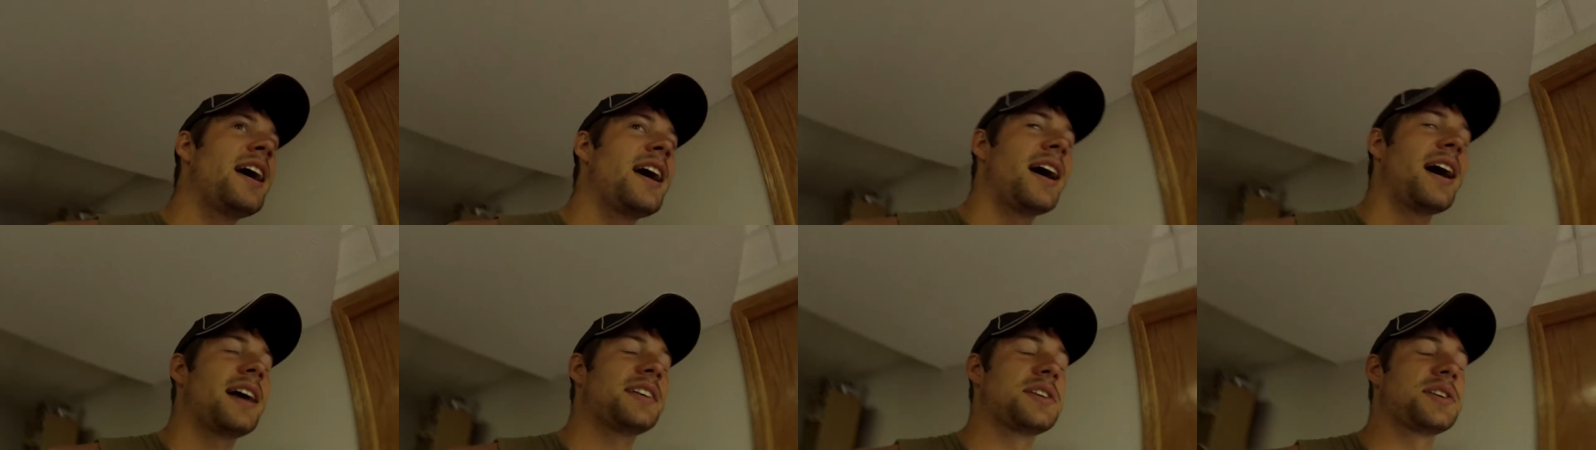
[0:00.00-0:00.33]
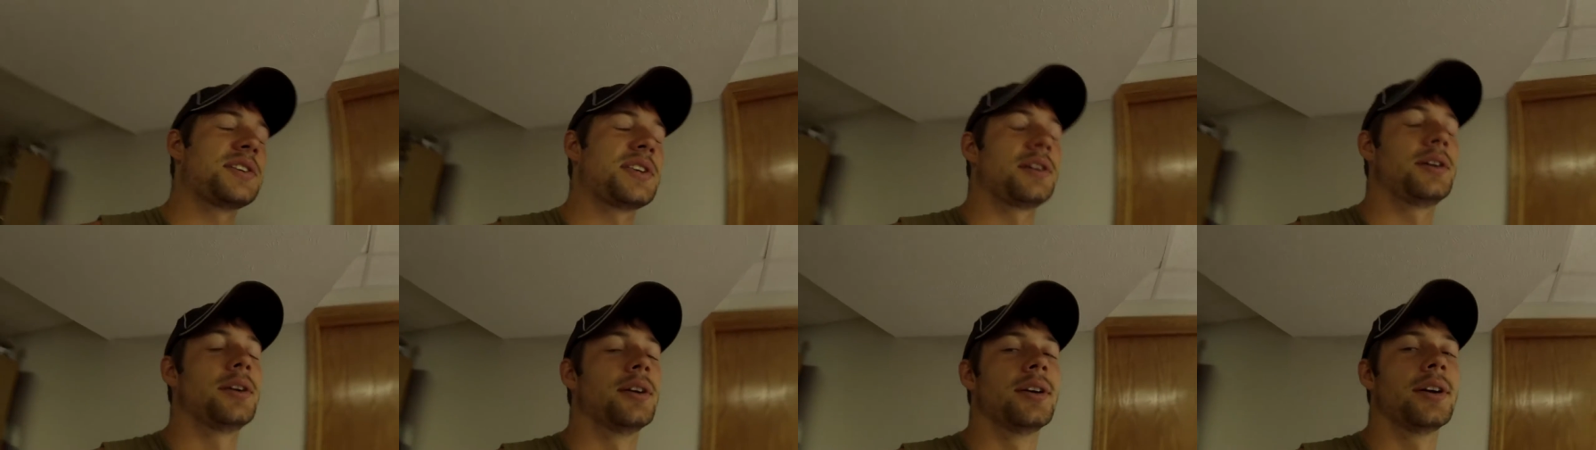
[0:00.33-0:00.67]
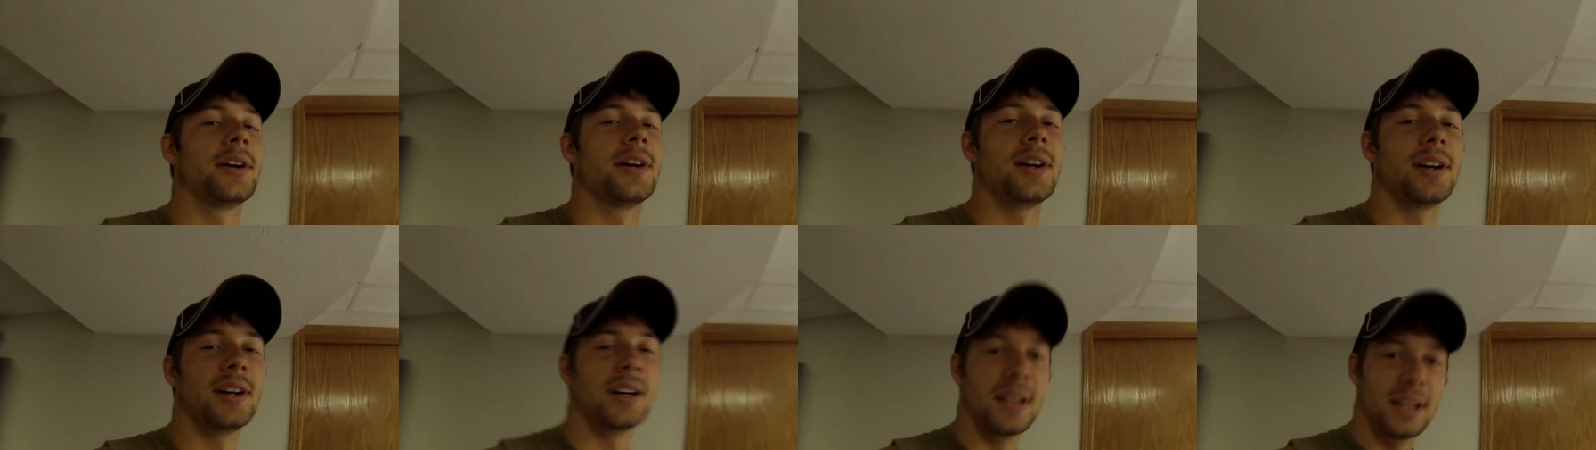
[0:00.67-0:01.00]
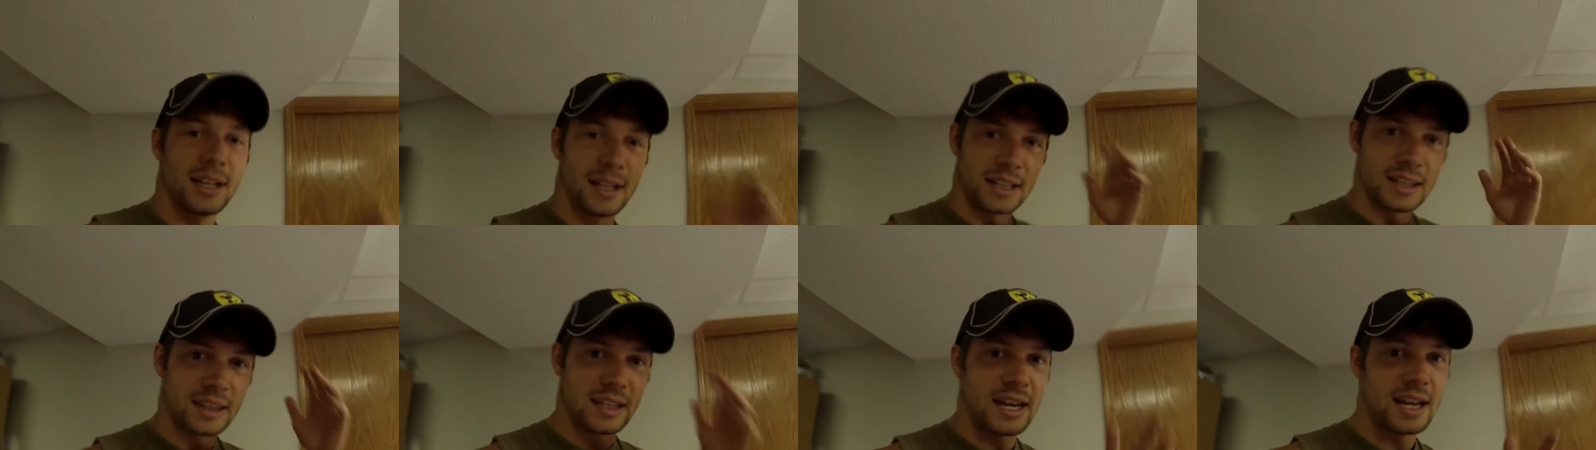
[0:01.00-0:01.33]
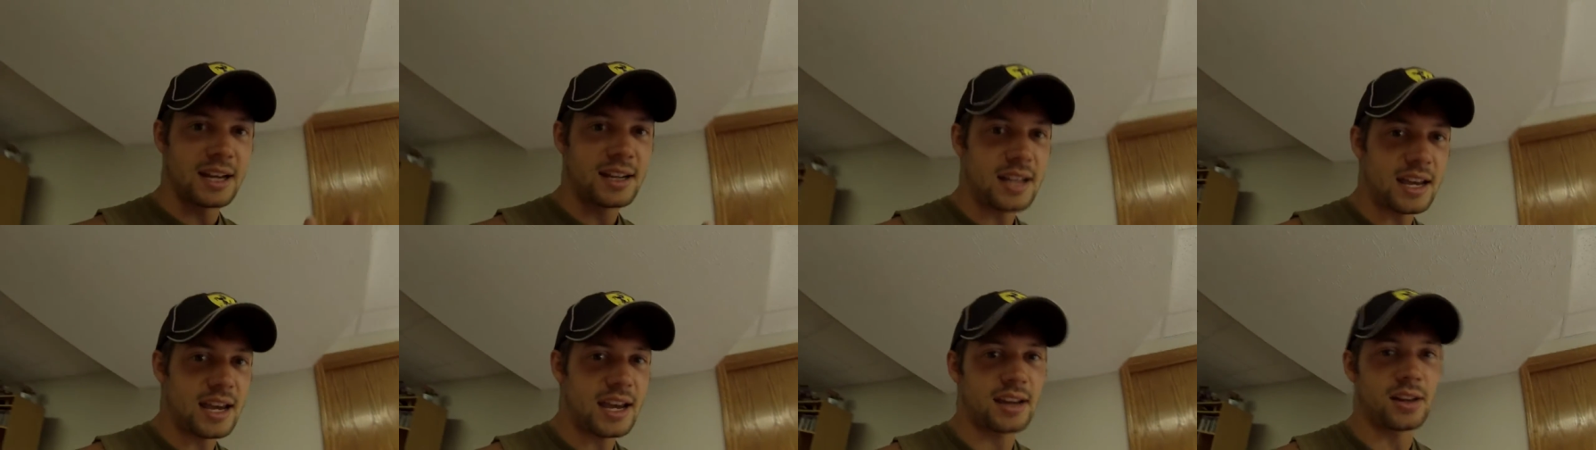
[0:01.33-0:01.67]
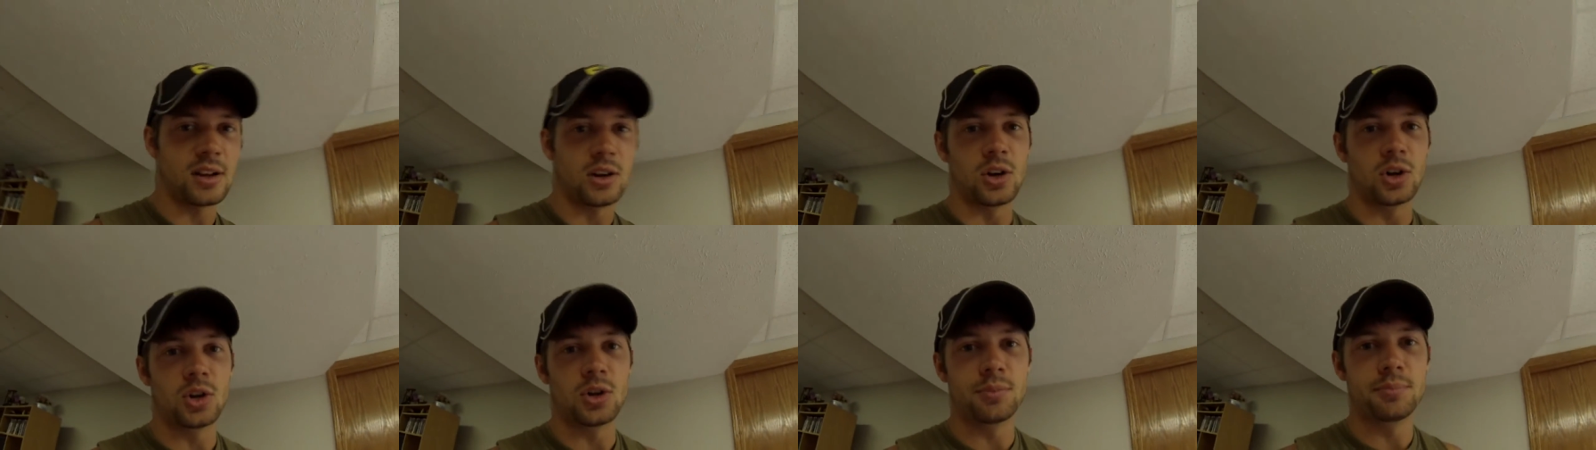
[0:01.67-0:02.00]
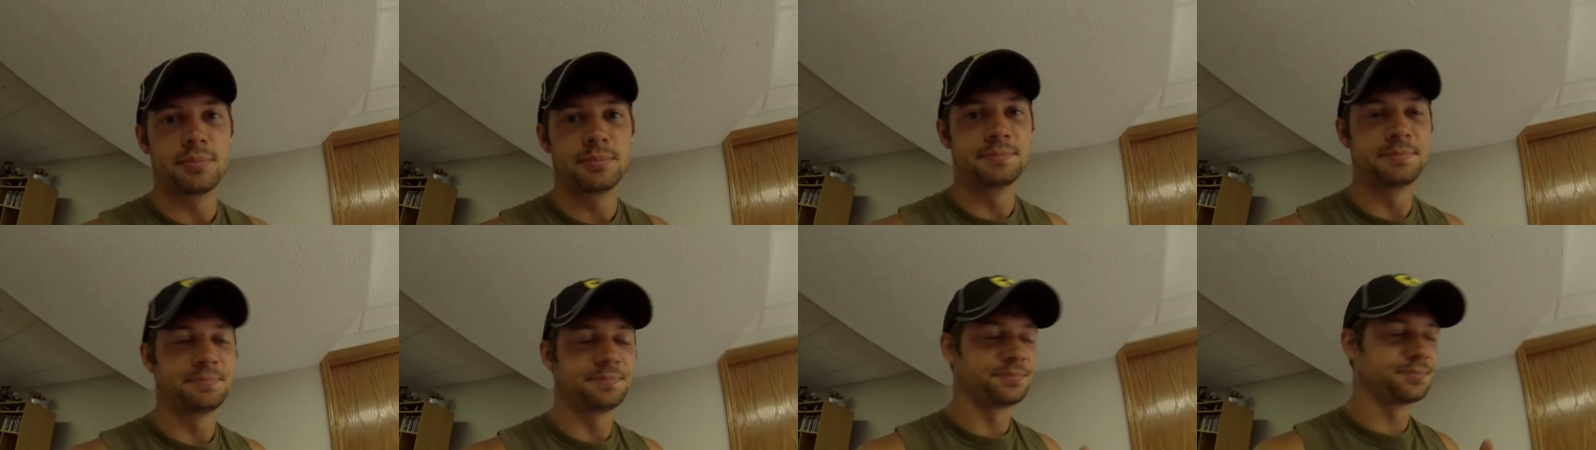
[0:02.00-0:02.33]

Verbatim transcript: as I said earlier, leg day at home.